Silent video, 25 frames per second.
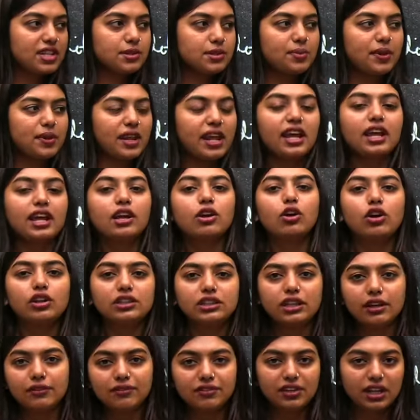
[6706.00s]
we are spraying
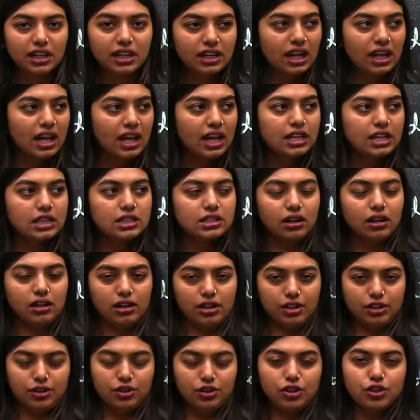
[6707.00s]
on them, we
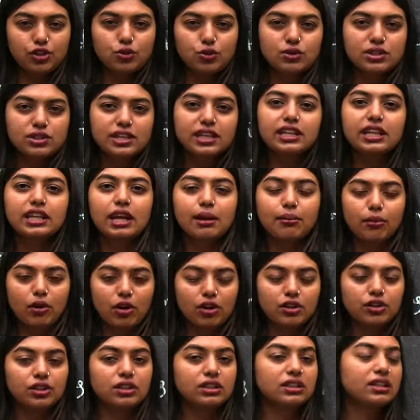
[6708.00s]
are, using them
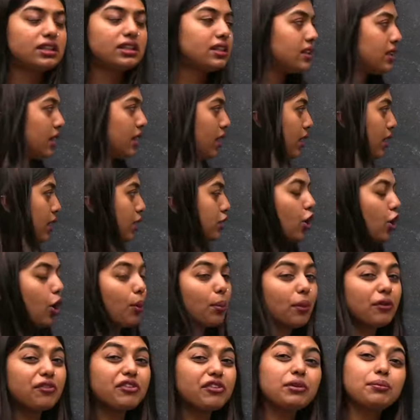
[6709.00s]
on
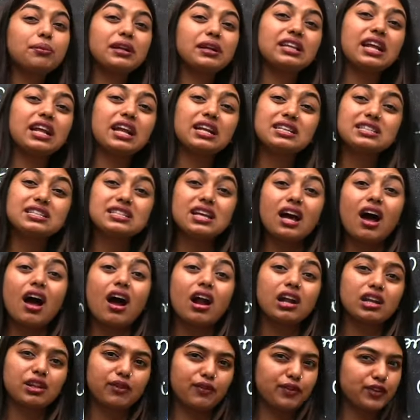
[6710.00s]
top of it, but that is an
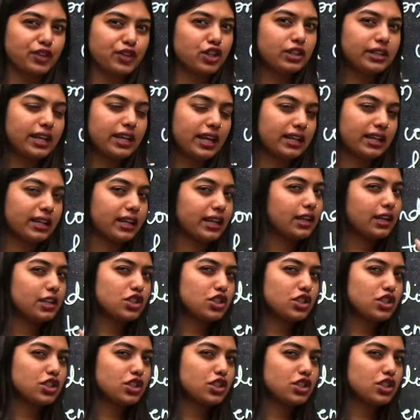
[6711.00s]
artificial technique.